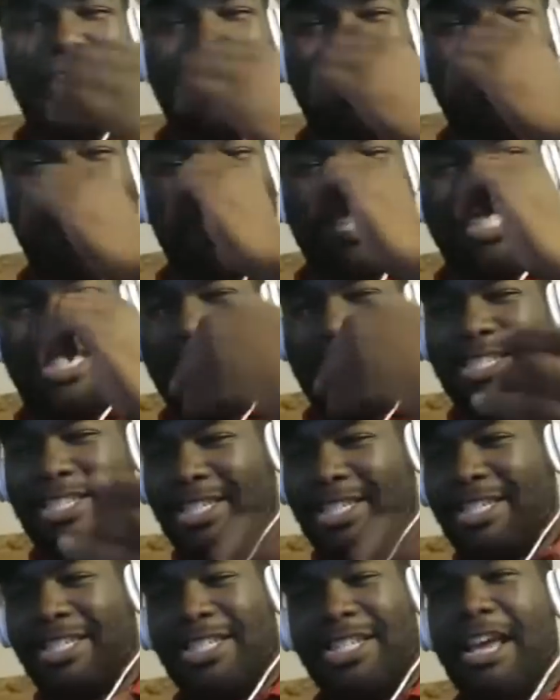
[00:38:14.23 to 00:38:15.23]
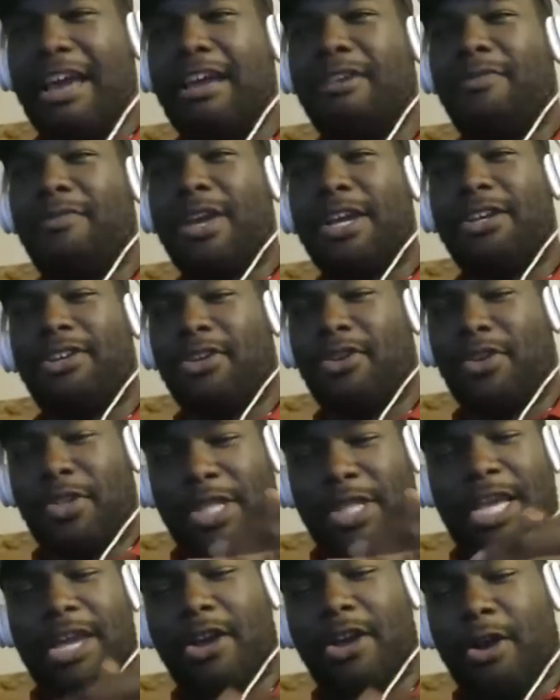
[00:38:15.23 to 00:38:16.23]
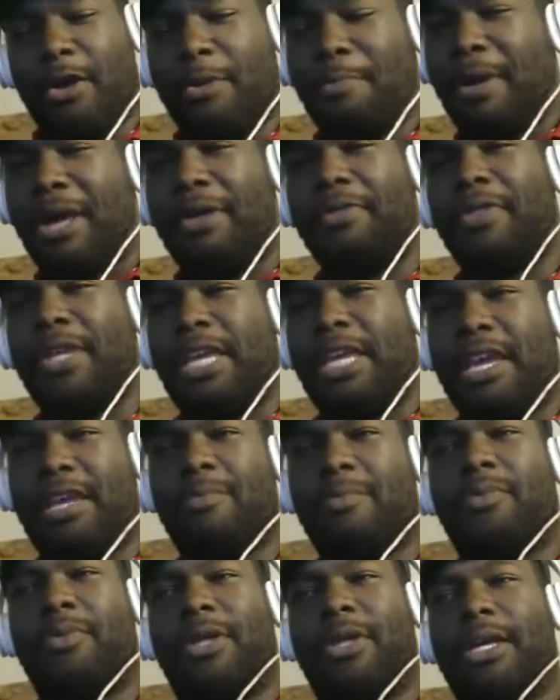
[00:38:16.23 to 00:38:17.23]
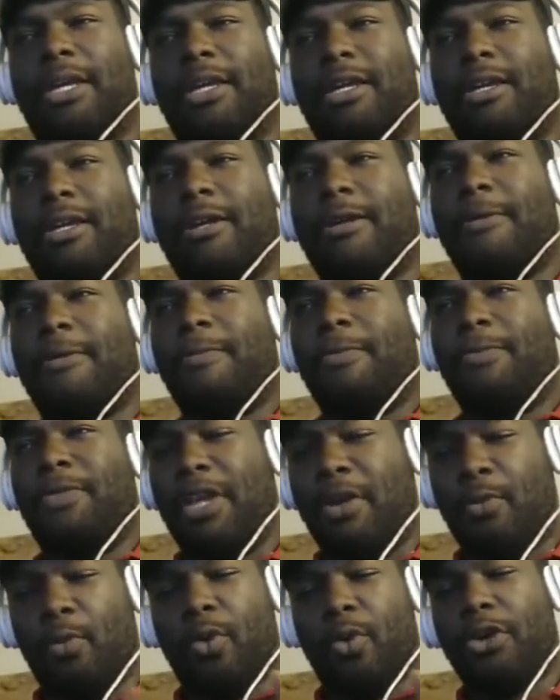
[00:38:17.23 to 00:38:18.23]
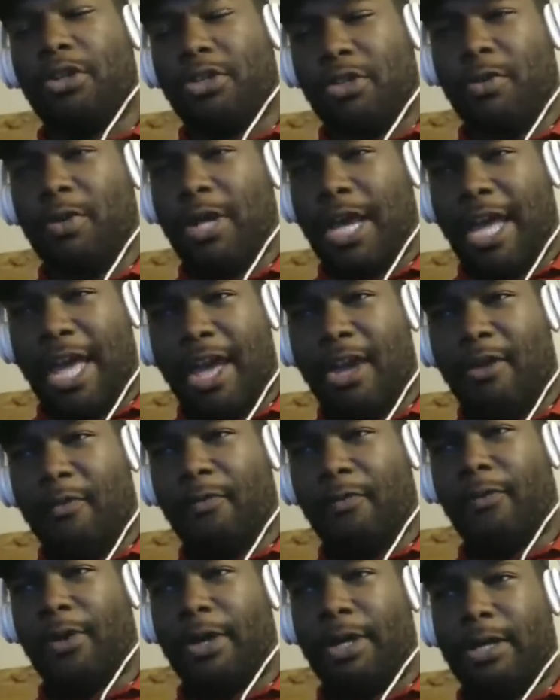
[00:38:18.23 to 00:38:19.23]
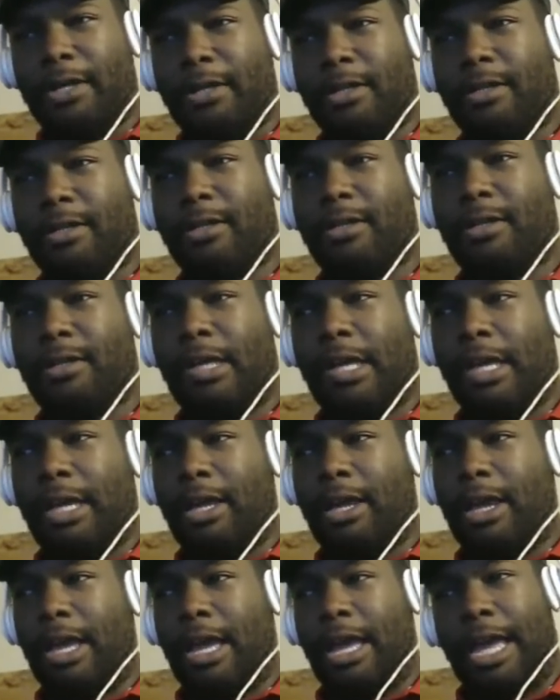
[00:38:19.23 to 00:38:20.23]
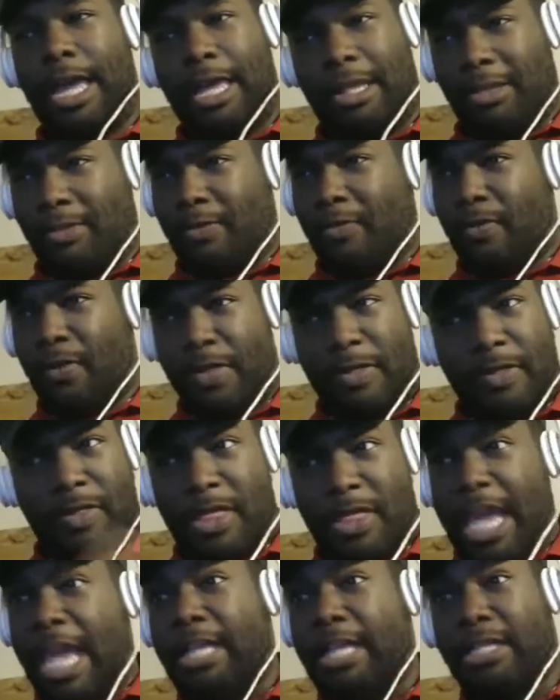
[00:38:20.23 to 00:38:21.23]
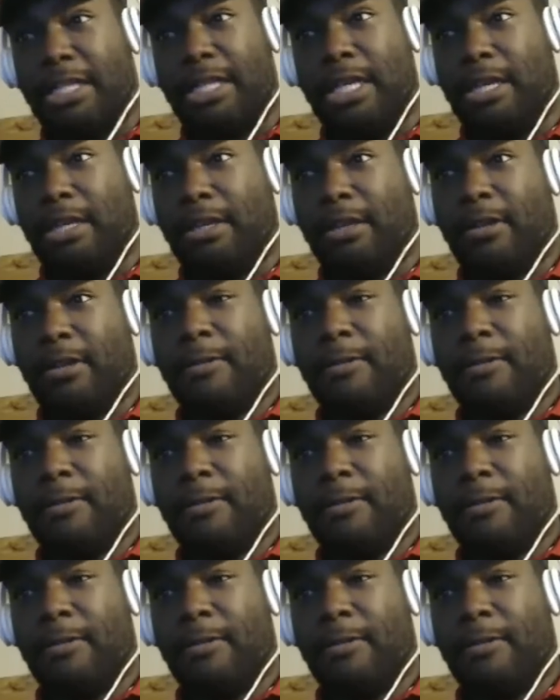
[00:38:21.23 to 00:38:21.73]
Like it's not a factor. They are about the gameplay. They want you to have fun, and that's it.